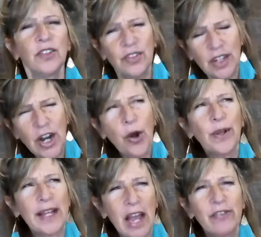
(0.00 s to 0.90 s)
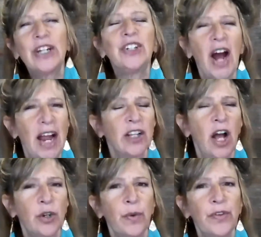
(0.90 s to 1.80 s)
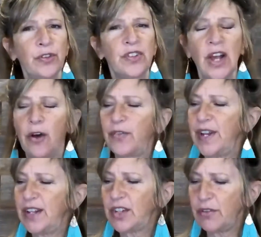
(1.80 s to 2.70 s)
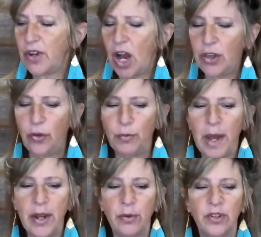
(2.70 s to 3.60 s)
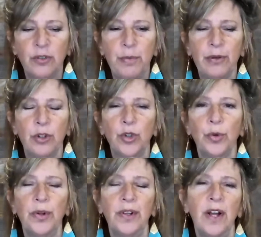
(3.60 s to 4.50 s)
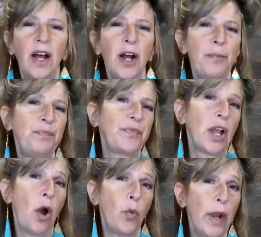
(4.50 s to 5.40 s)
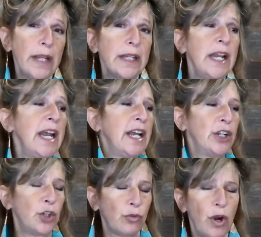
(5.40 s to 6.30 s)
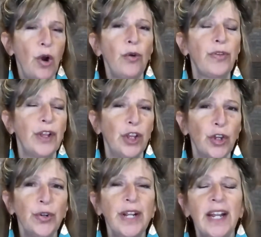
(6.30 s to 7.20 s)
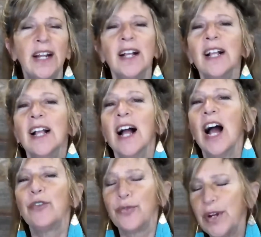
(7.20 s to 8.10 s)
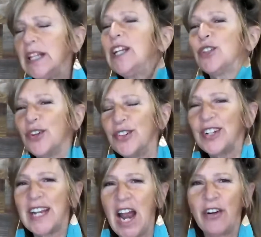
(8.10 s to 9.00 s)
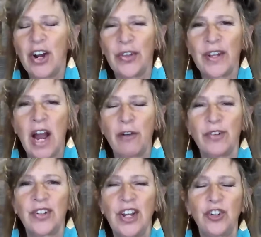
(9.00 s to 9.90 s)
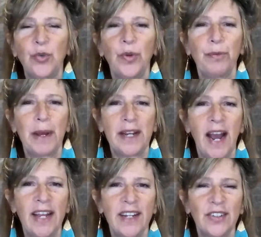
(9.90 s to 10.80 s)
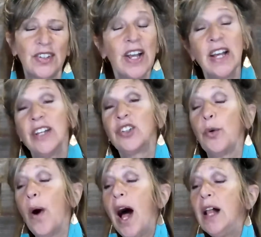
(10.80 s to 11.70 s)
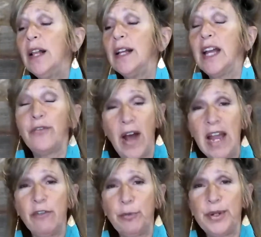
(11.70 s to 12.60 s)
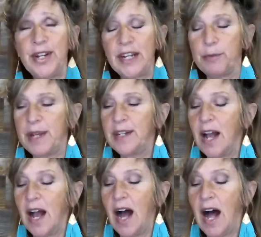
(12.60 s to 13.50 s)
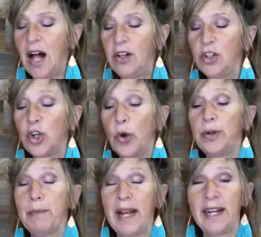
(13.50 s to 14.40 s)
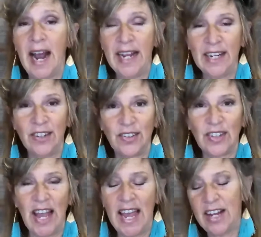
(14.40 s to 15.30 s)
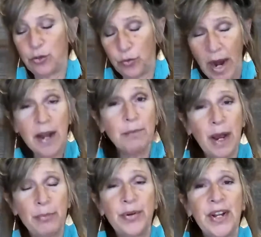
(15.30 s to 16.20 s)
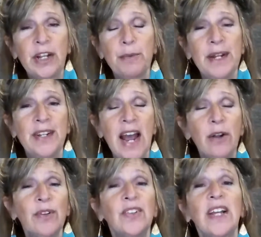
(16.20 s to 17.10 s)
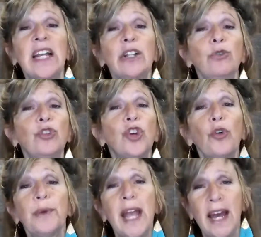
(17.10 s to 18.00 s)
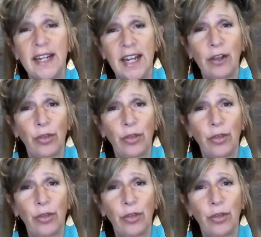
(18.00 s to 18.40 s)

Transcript: You know, like having a dialogue with yourself. And as I've gone through my own spiritual awakening and growth and learning, I've really learned to carry on the conversation with my guidance. So if I have a predicament, I'll go to my guidance and write my predicament down and say, can you show me how to get